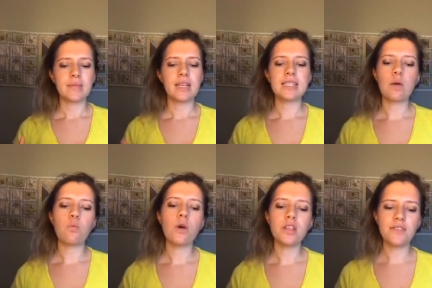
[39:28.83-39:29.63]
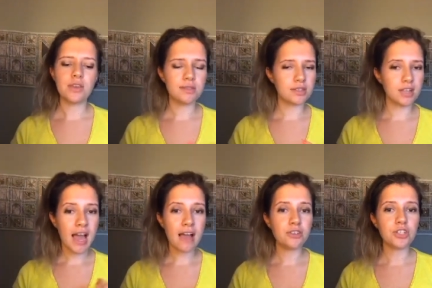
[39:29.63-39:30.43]
so one of you is going to
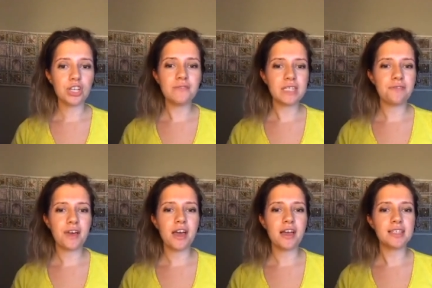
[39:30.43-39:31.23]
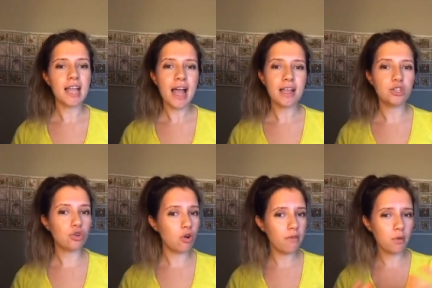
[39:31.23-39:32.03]
have to do this first, and
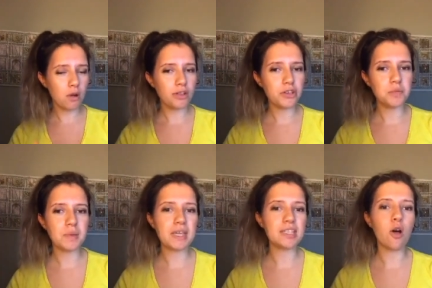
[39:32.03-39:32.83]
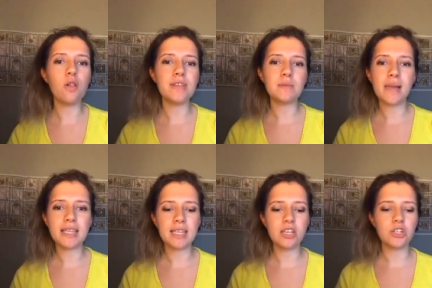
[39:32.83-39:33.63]
you're the one who's being told this
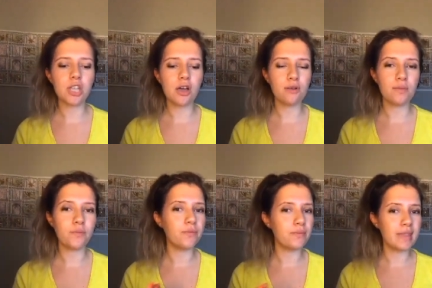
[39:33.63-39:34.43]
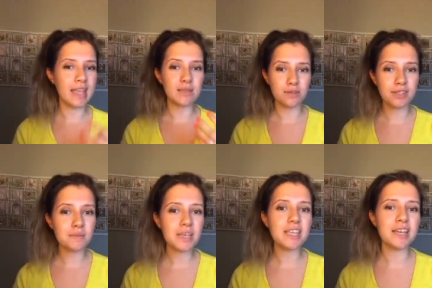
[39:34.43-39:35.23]
message, so it's going to
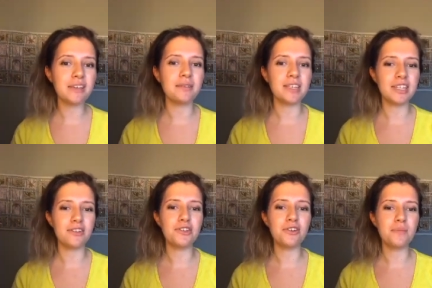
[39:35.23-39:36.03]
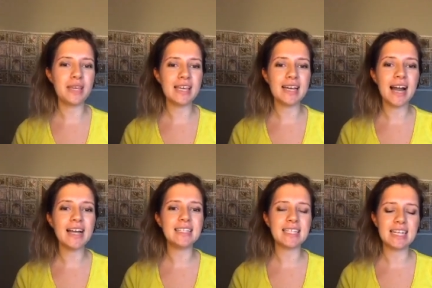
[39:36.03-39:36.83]
be you. You know, you're being
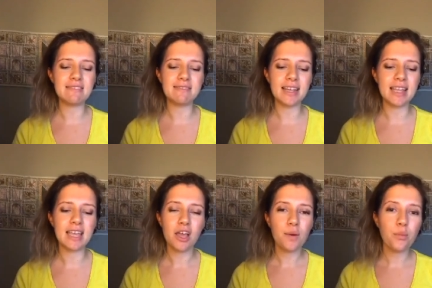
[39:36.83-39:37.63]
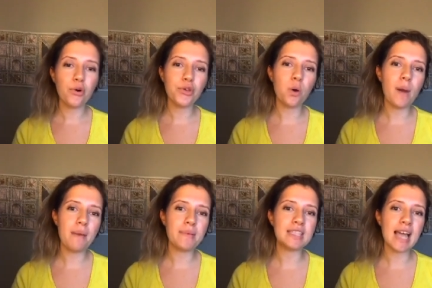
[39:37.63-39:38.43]
guided here, really. Put your
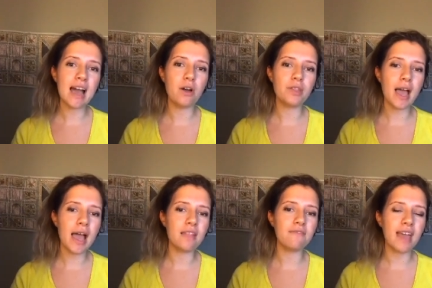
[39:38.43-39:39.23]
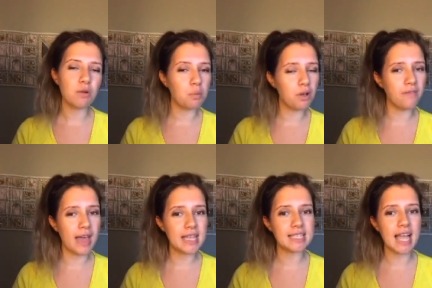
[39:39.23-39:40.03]
weapon down, and they will put
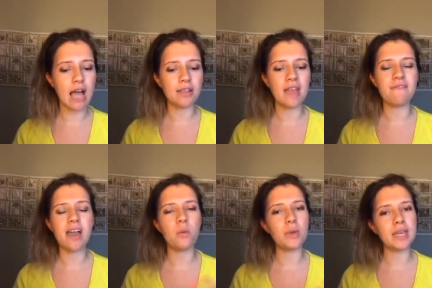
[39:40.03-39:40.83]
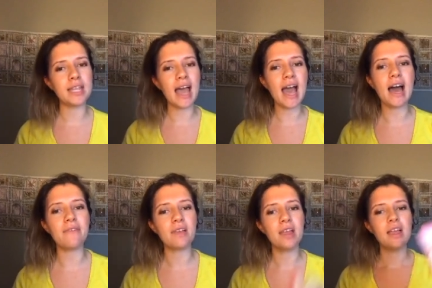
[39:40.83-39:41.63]
theirs down, and then we can have